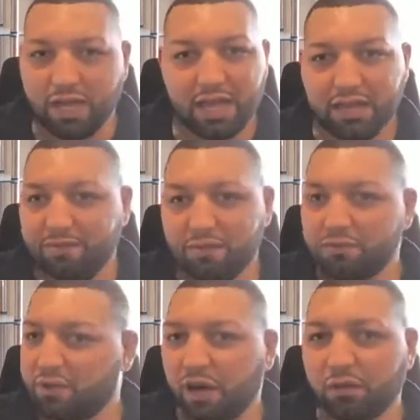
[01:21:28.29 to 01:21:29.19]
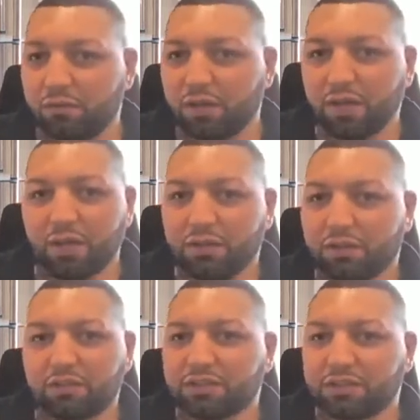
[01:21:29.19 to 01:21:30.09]
And if you don't,
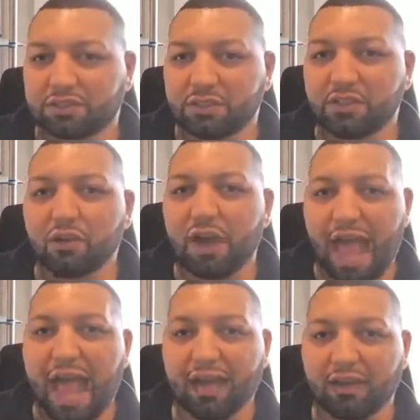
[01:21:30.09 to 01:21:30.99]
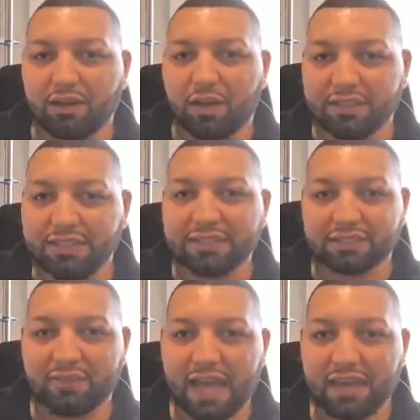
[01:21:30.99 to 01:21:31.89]
you're at a
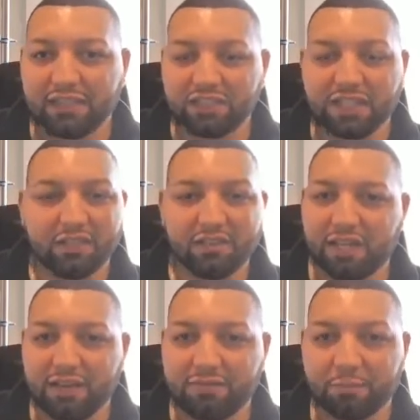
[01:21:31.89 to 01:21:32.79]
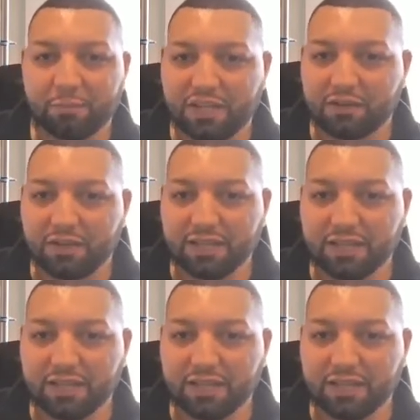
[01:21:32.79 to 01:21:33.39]
disadvantage in life, period.